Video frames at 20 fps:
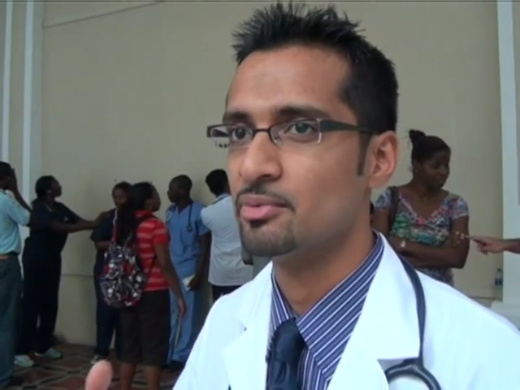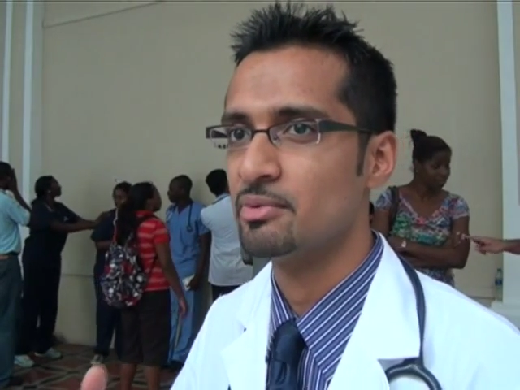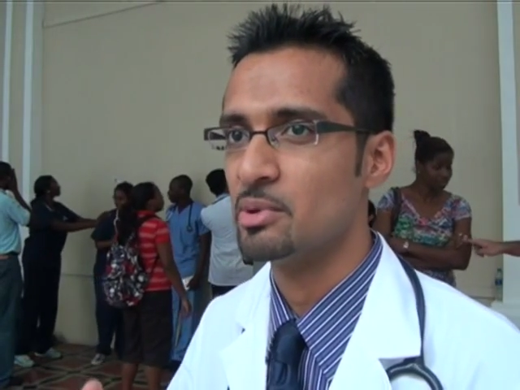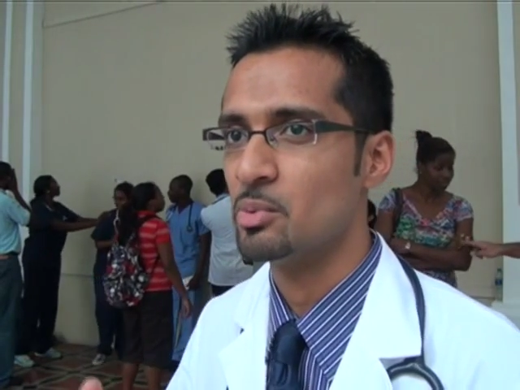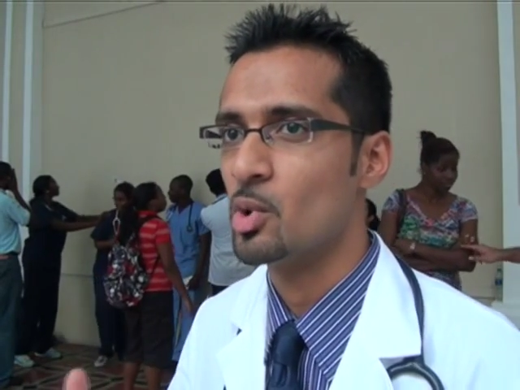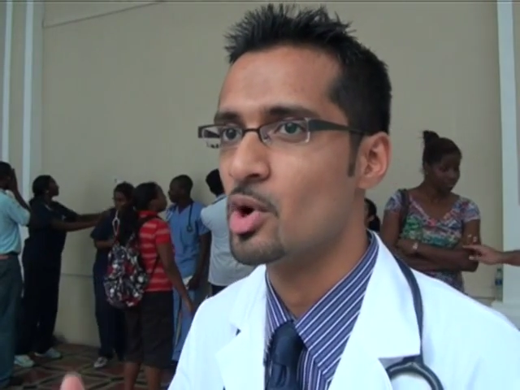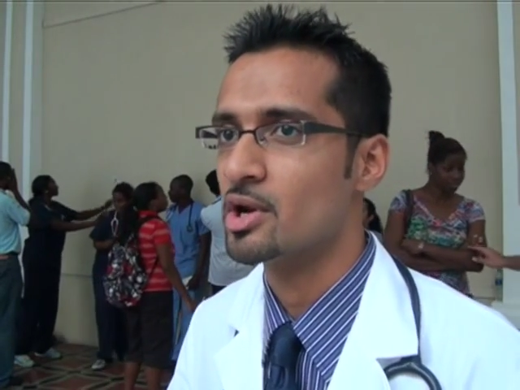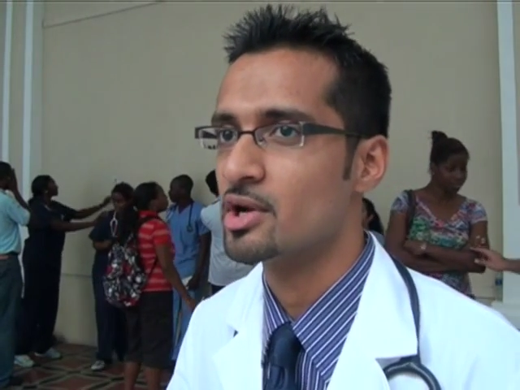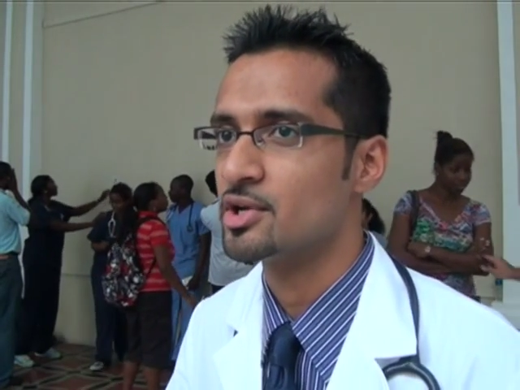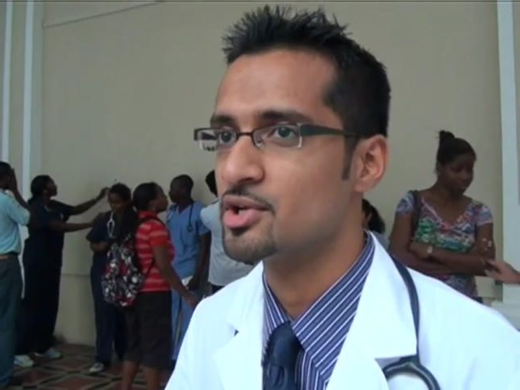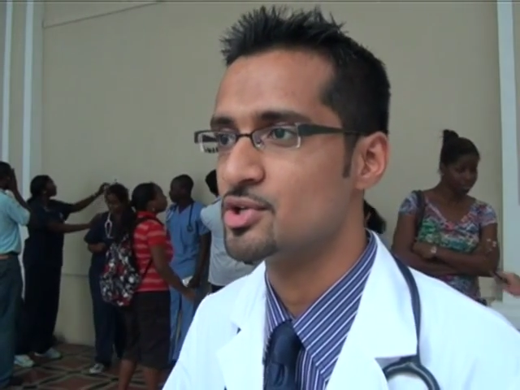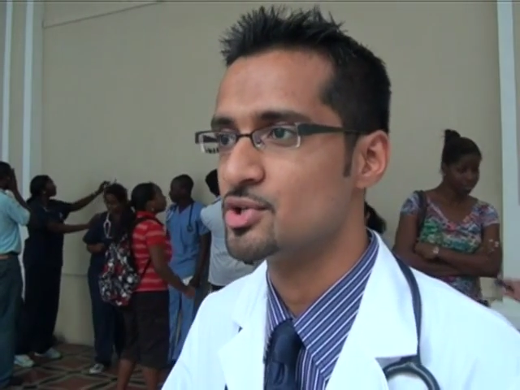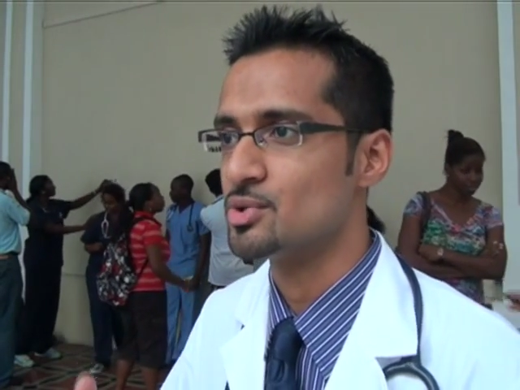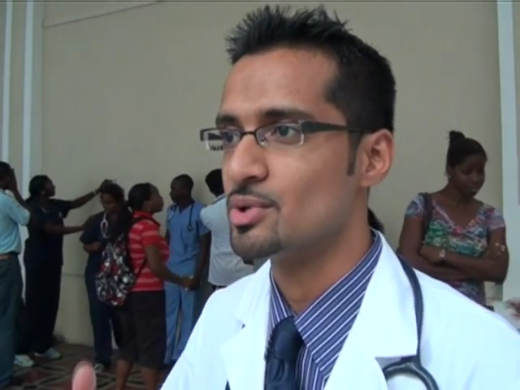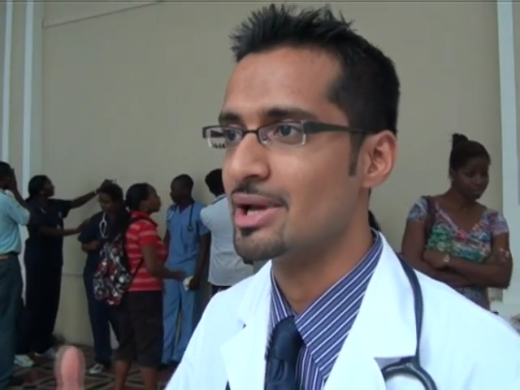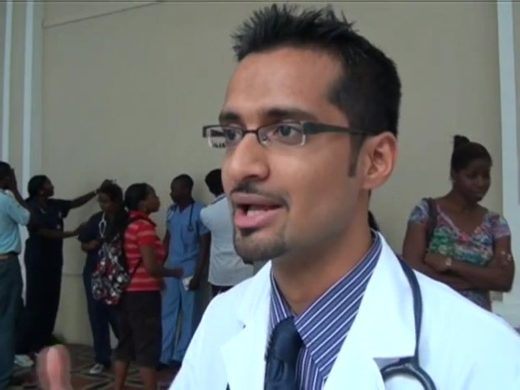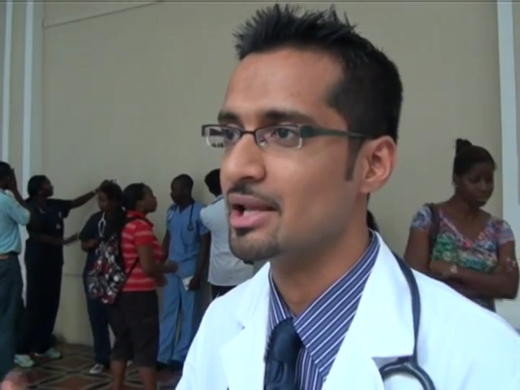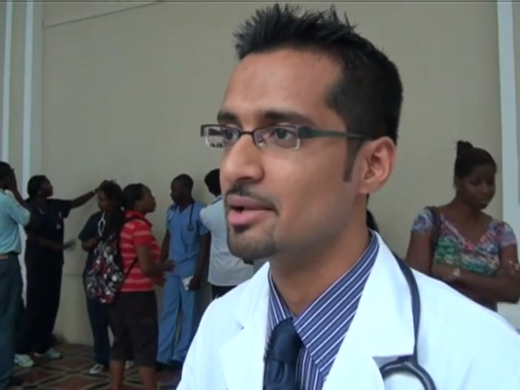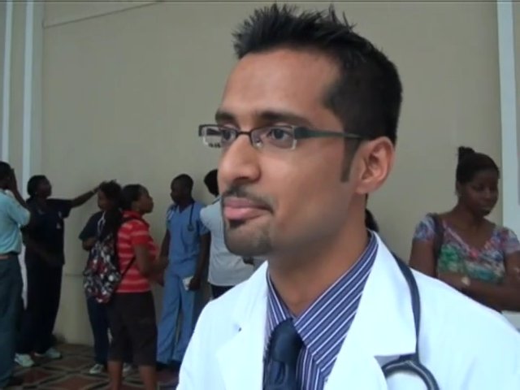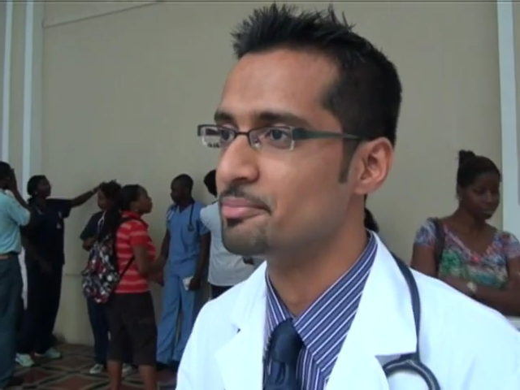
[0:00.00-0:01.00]
we wanted to
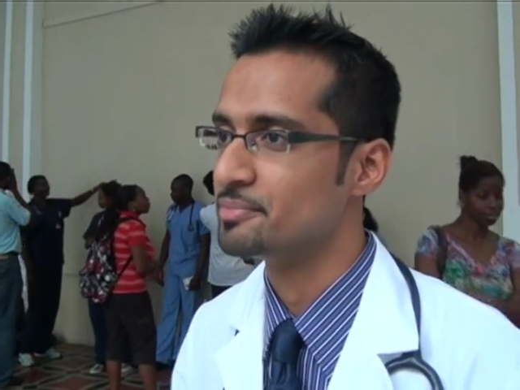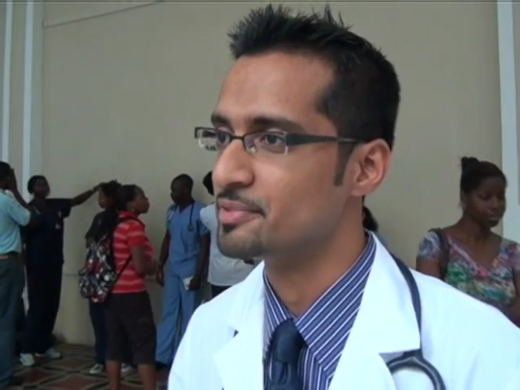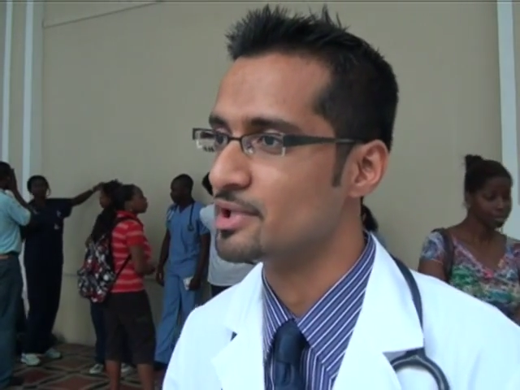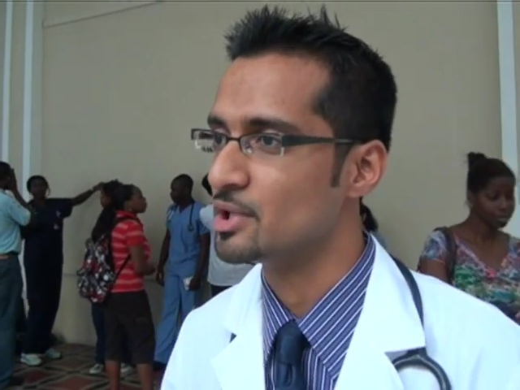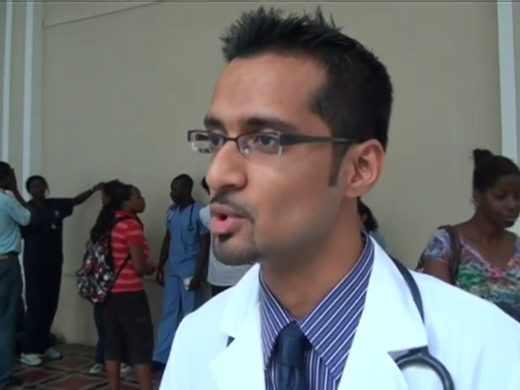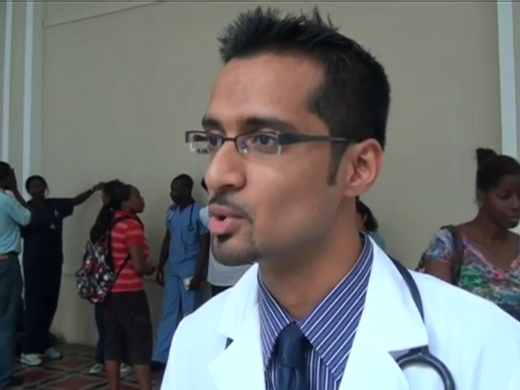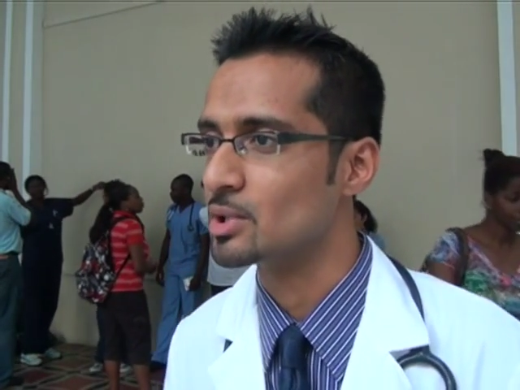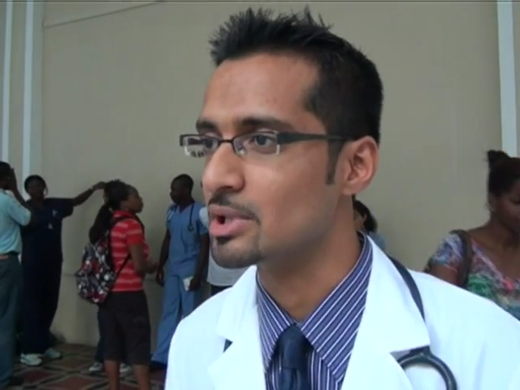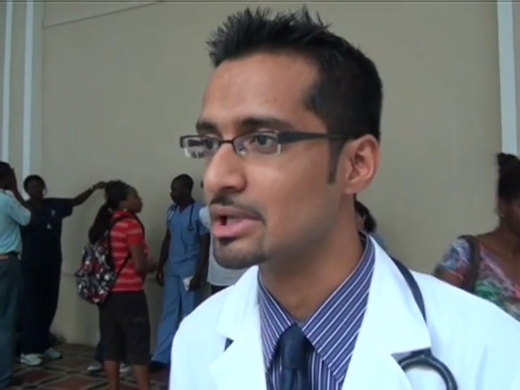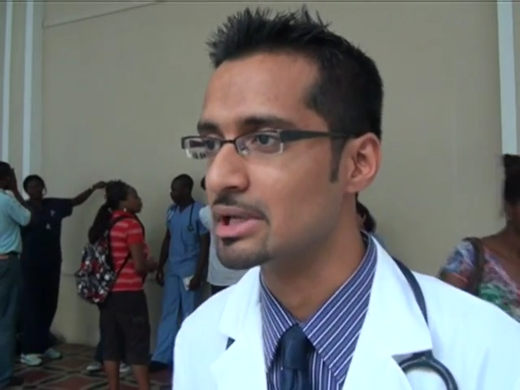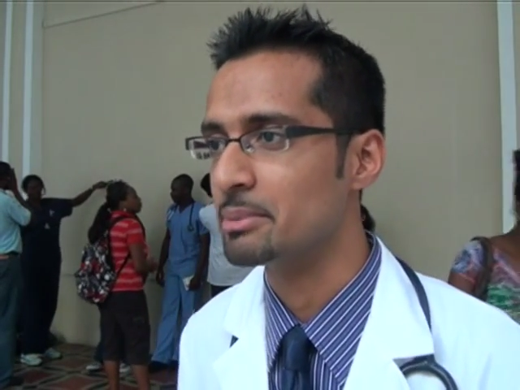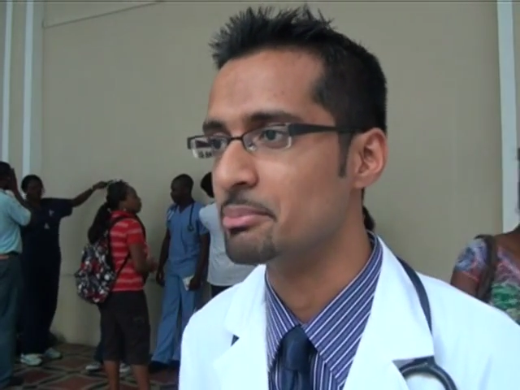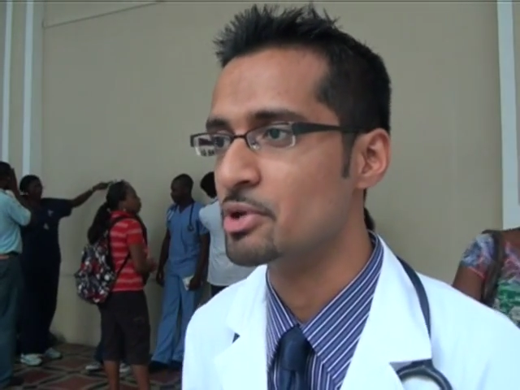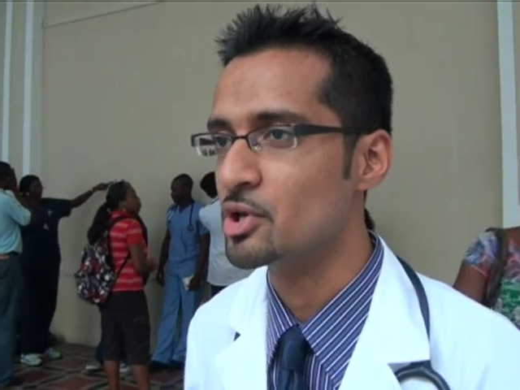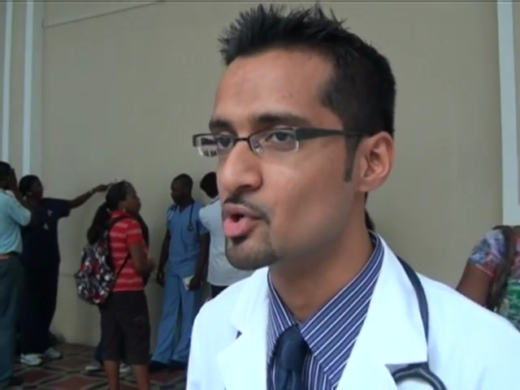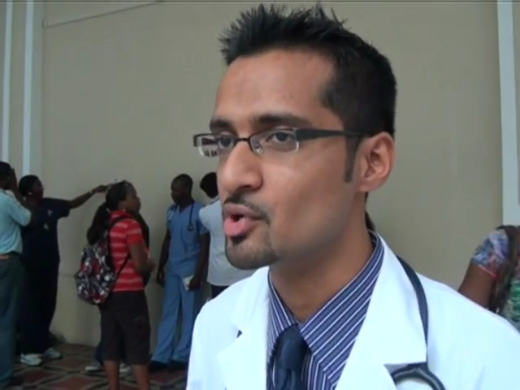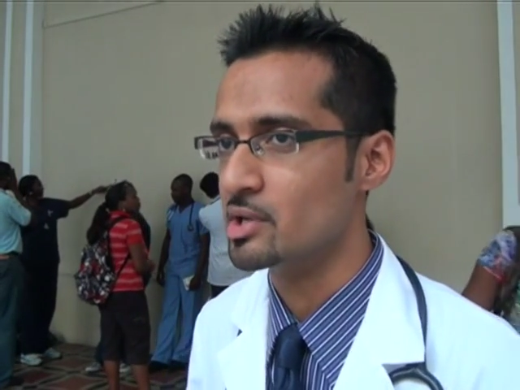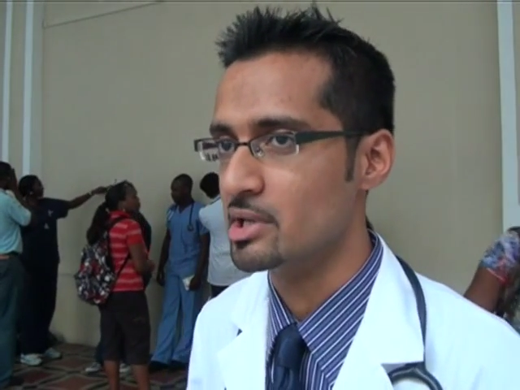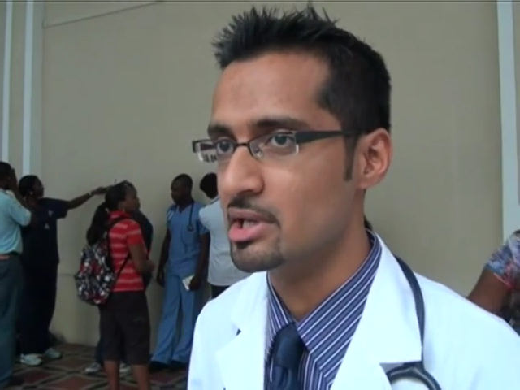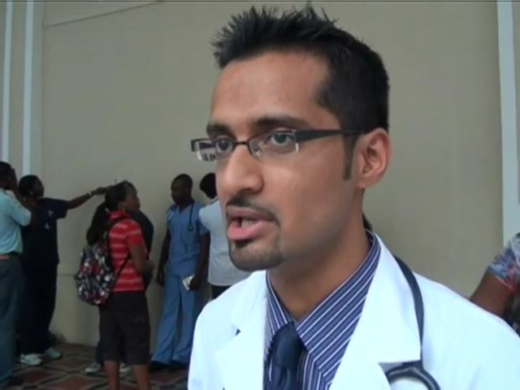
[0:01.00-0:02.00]
help the local
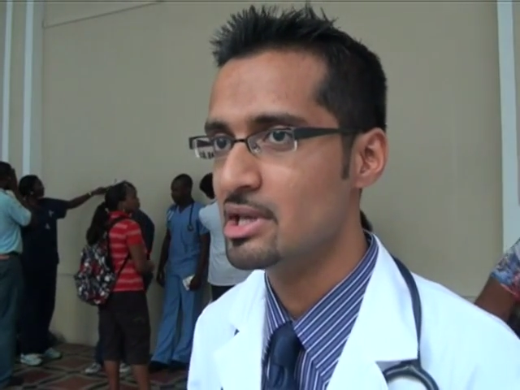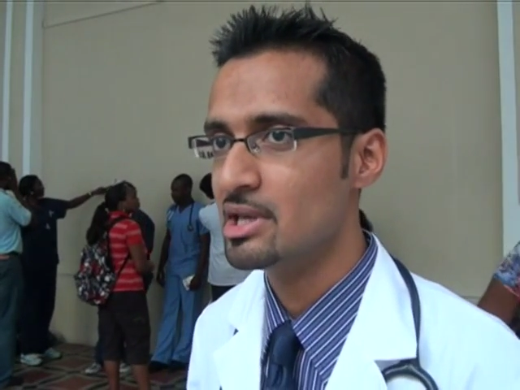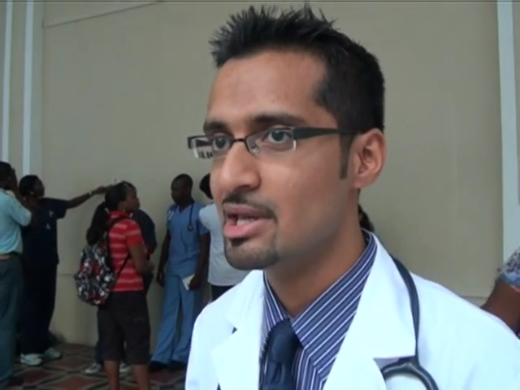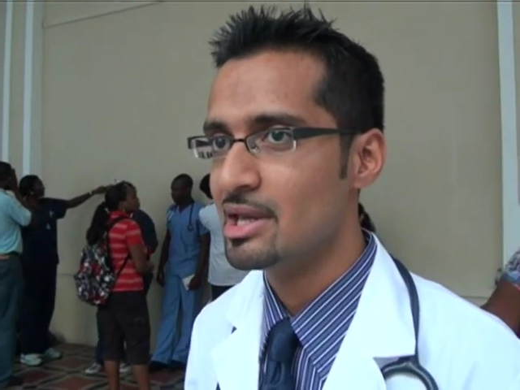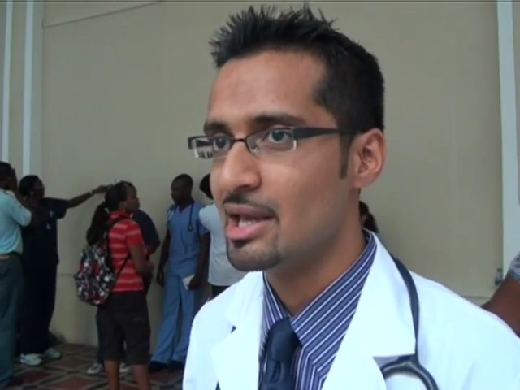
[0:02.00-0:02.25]
community.